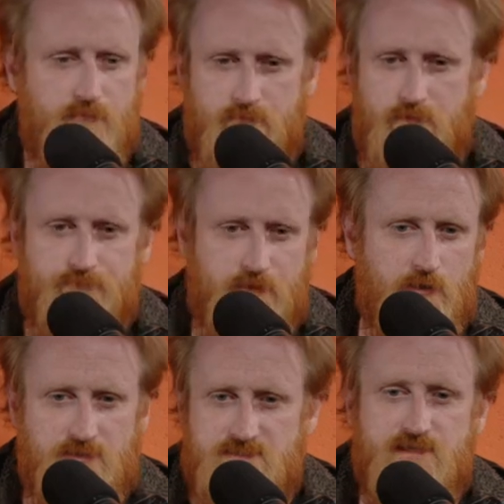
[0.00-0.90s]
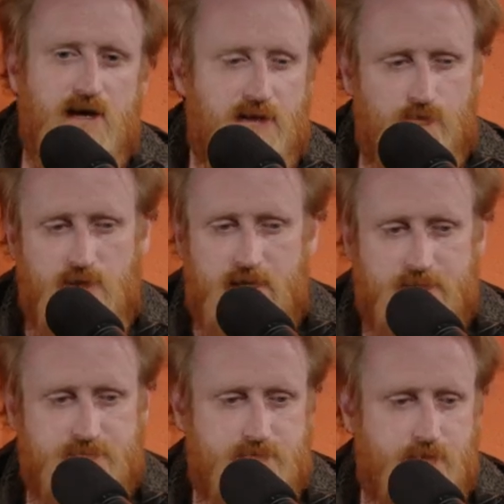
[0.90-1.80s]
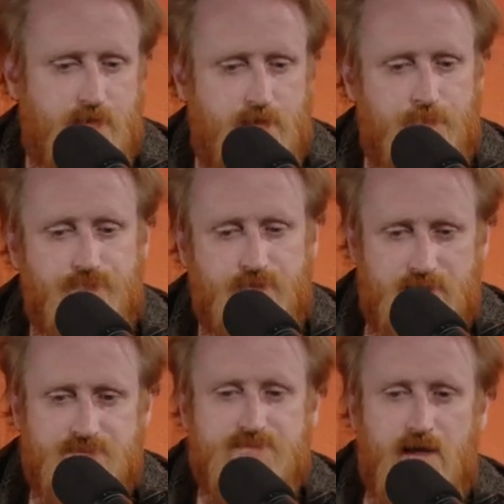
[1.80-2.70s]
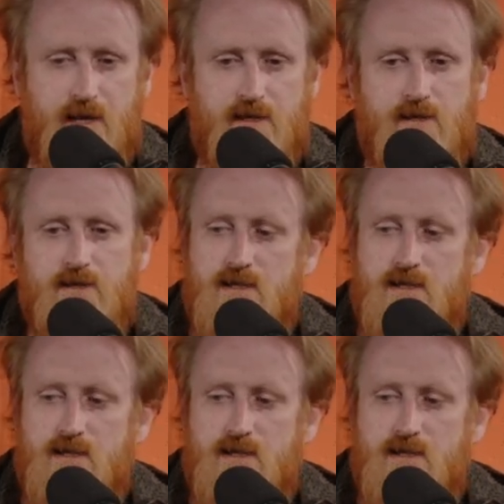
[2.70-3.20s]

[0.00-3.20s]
a very stylized um, aesthetic,